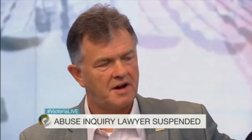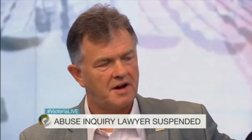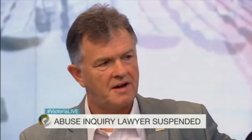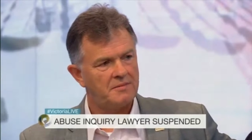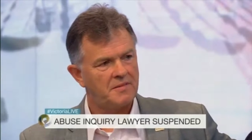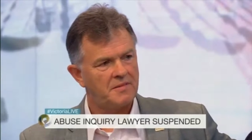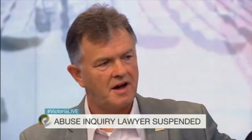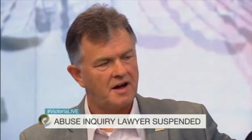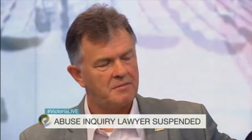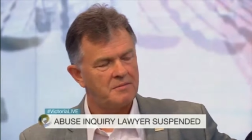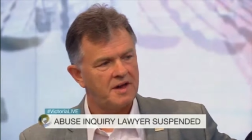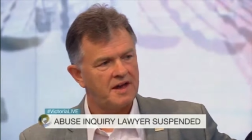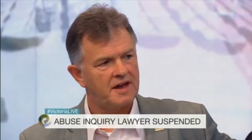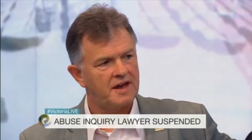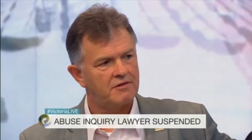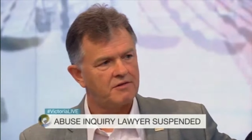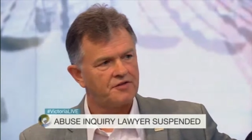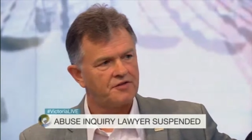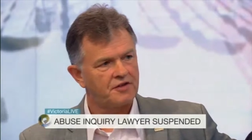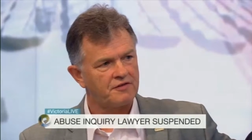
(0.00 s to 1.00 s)
I'm, okay. I'm
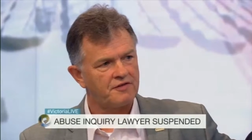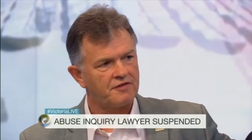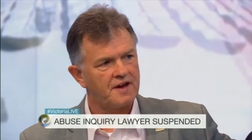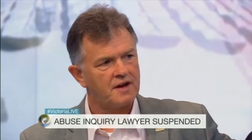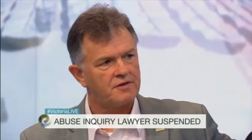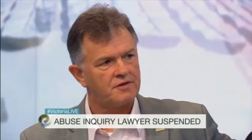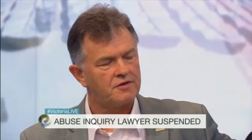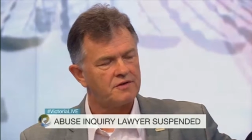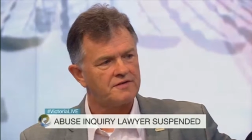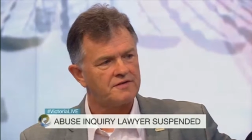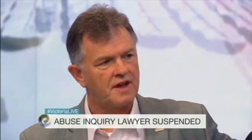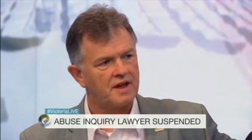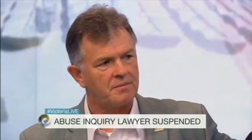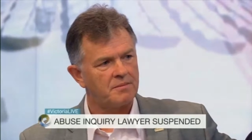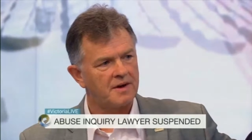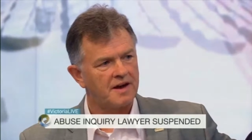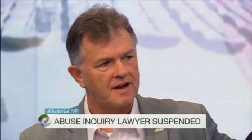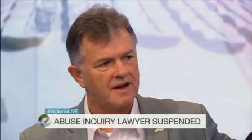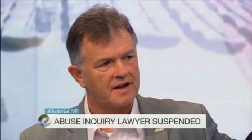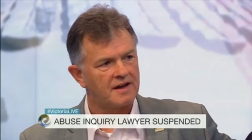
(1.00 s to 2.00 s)
here as the founder of
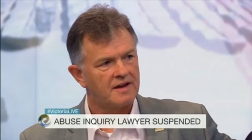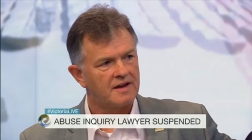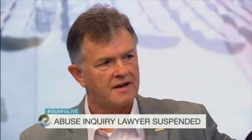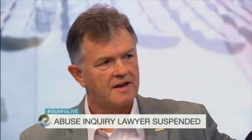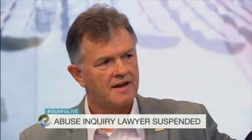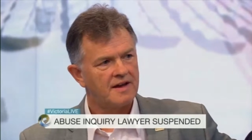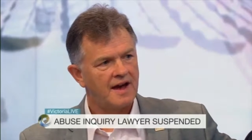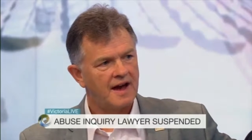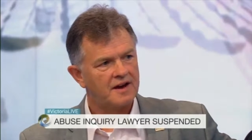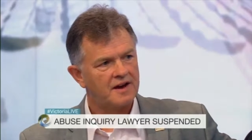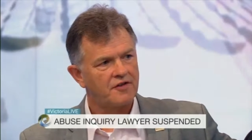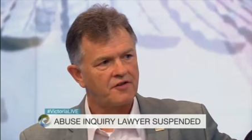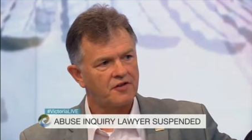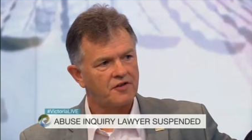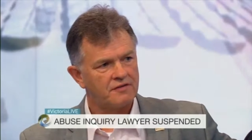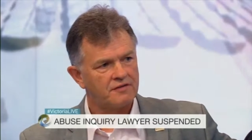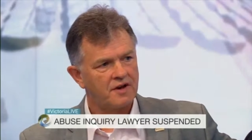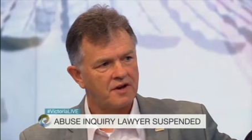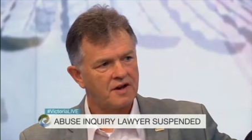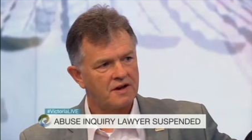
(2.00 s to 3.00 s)
NAPAC and a
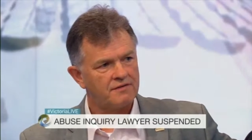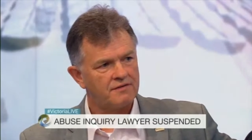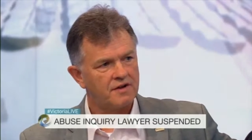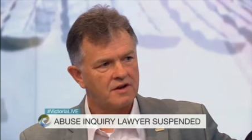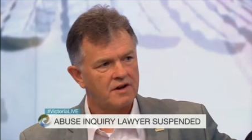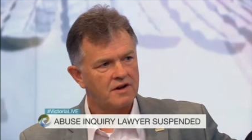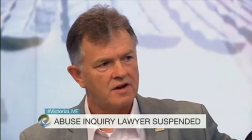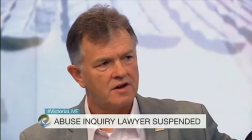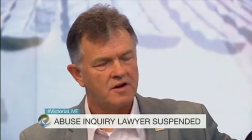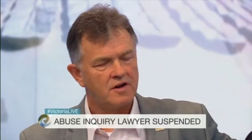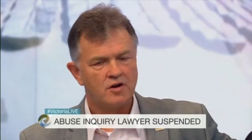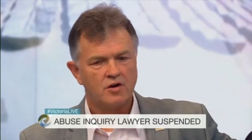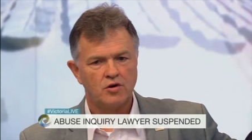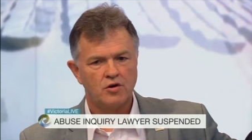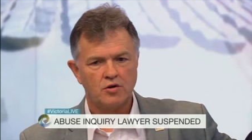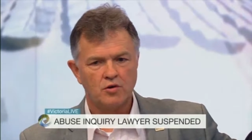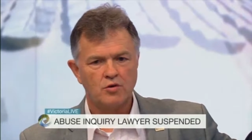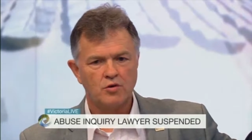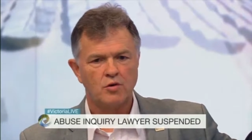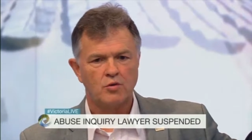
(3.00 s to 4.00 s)
survivor
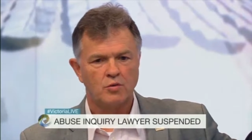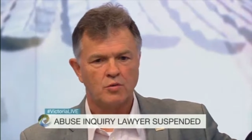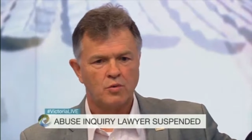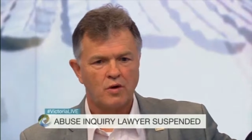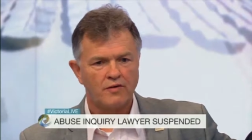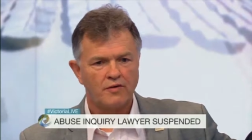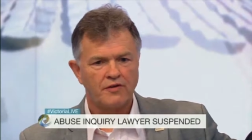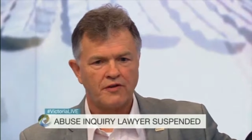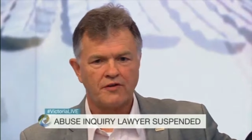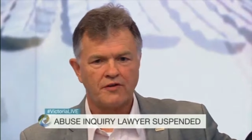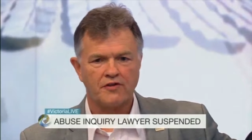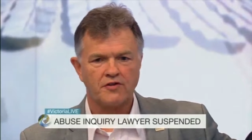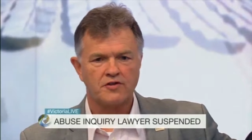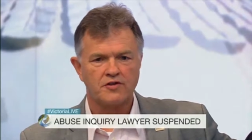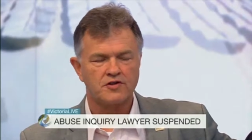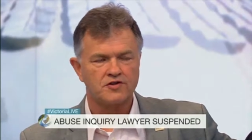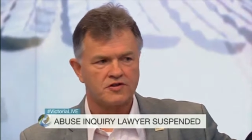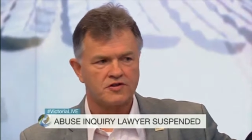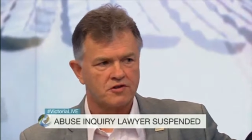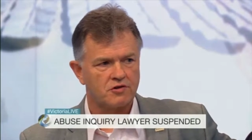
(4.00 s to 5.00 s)
who wants
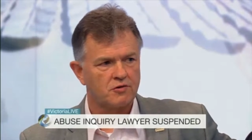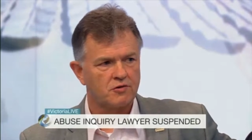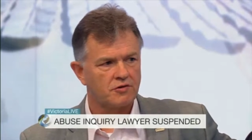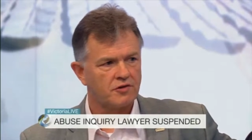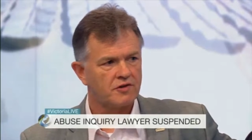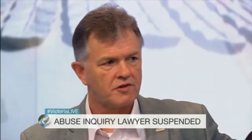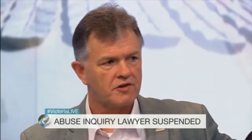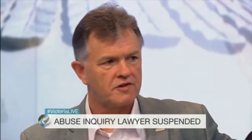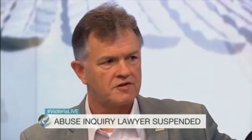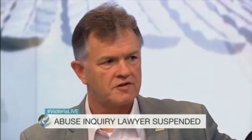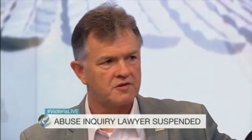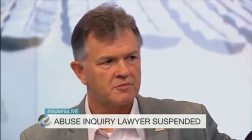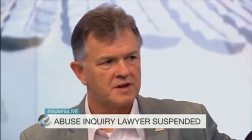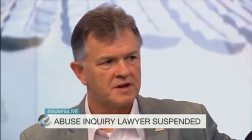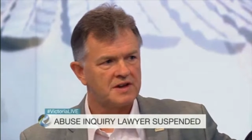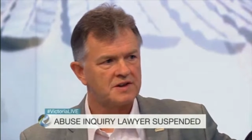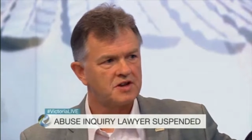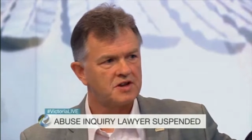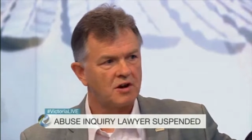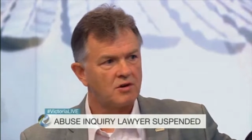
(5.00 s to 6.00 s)
the truth to
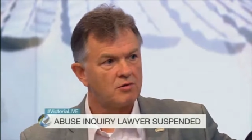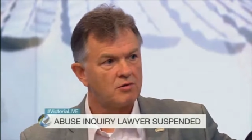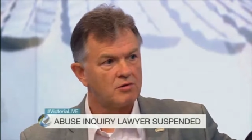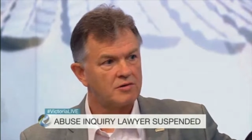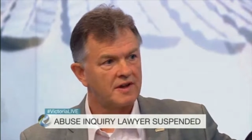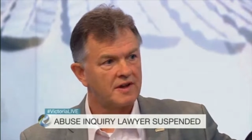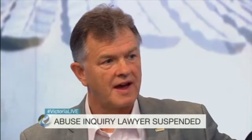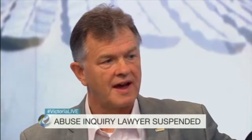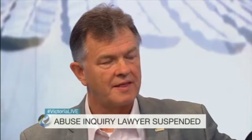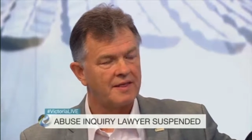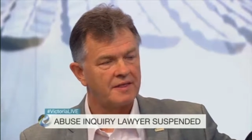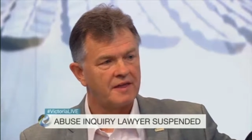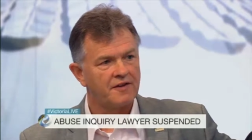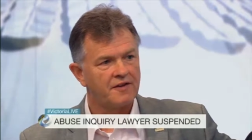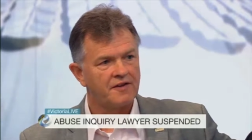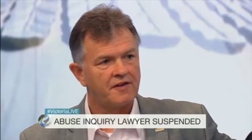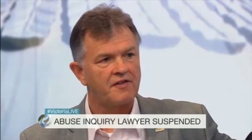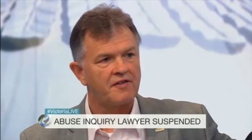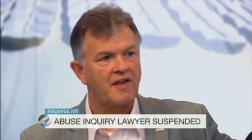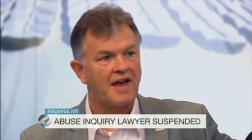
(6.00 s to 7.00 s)
be told, okay. and
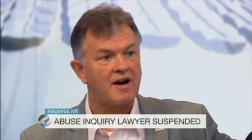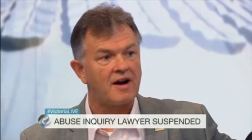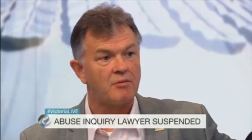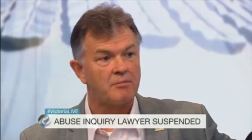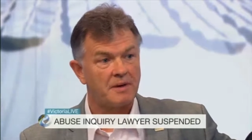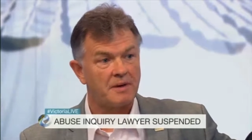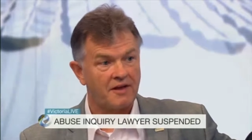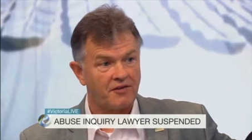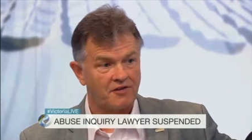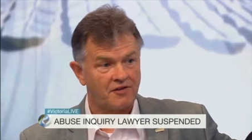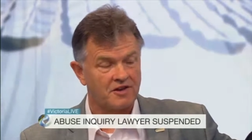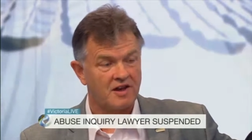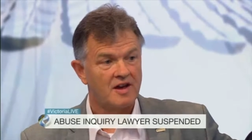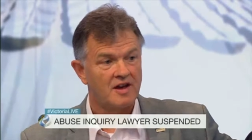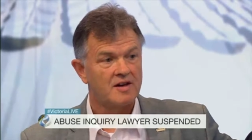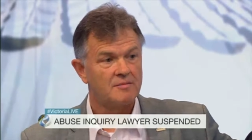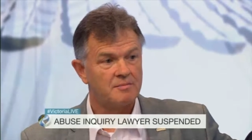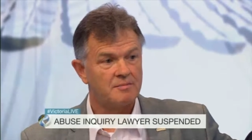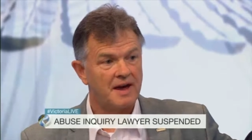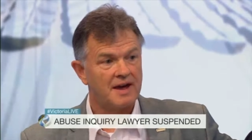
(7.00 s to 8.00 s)
this is our best
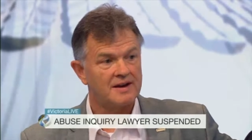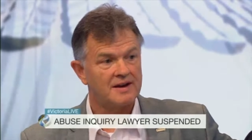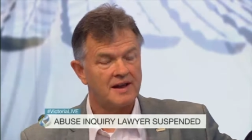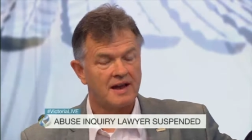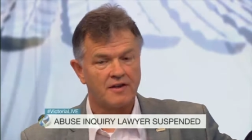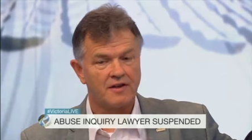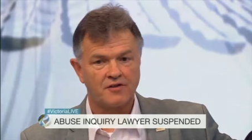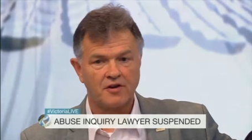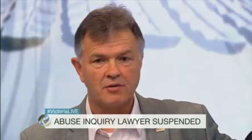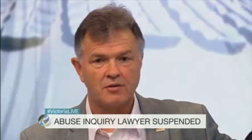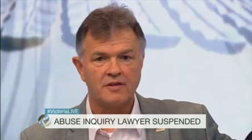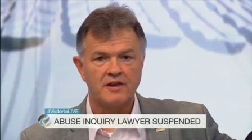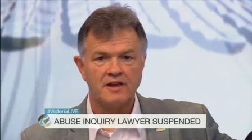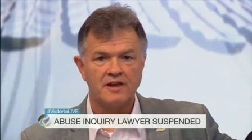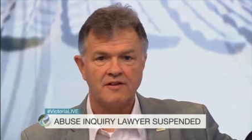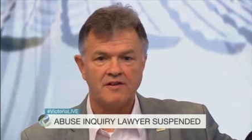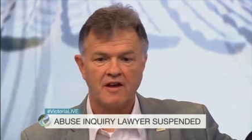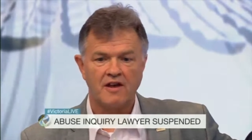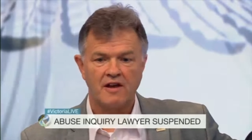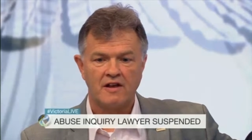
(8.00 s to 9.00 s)
bet yet. So
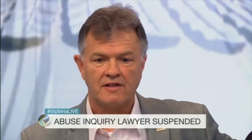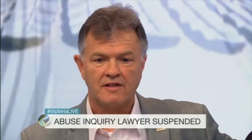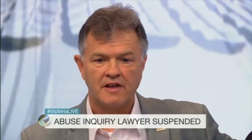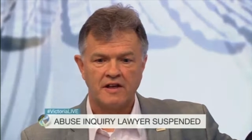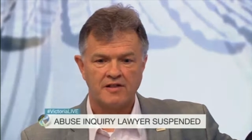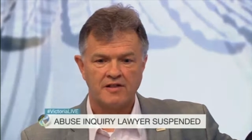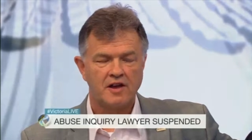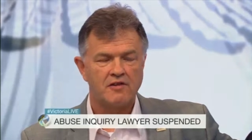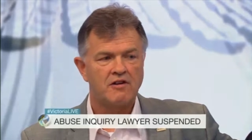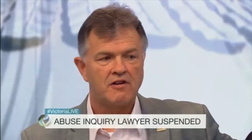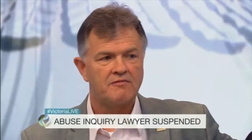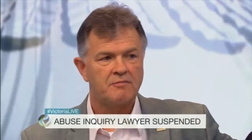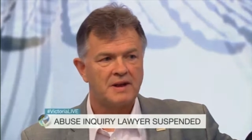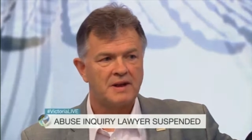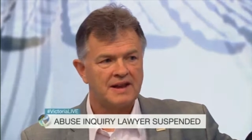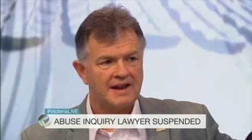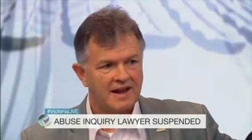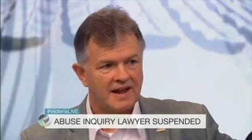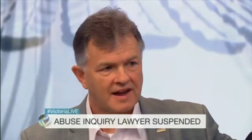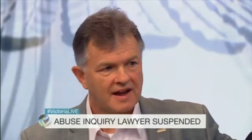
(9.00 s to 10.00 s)
these, th there have
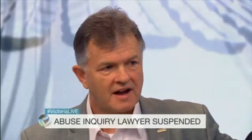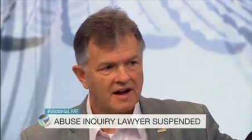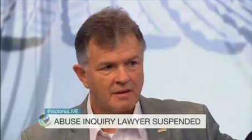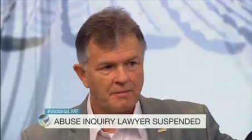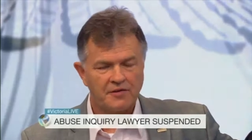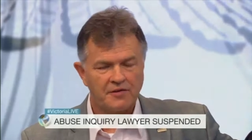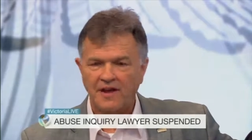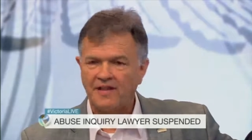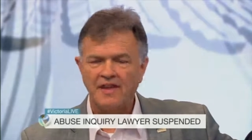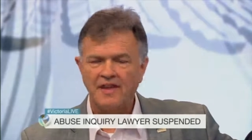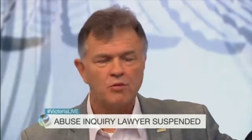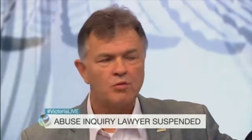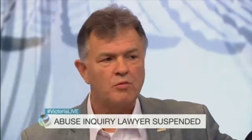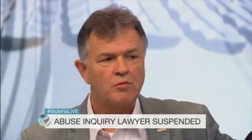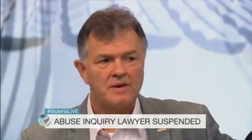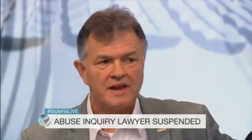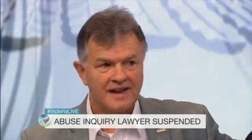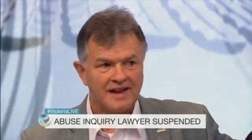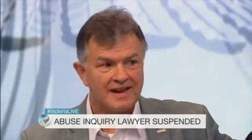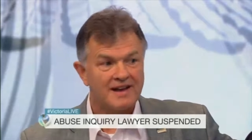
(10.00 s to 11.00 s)
been hiccups, and there will
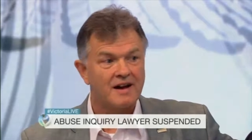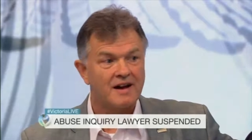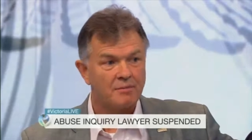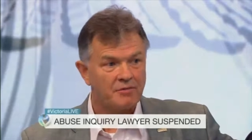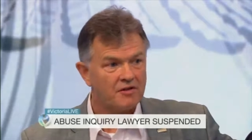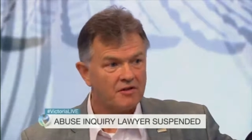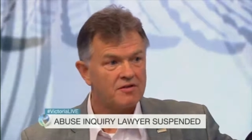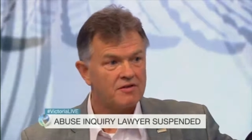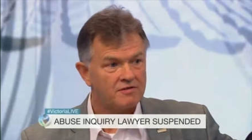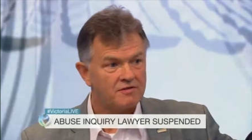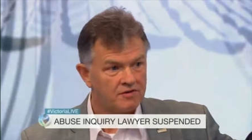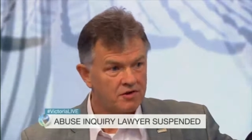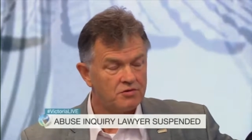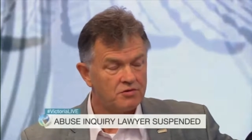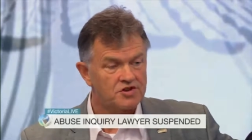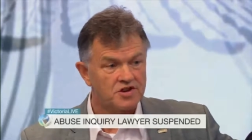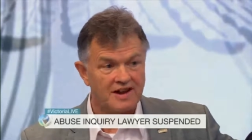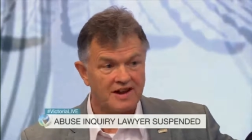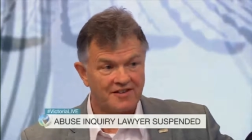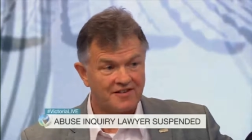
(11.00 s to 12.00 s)
be hiccups in the future.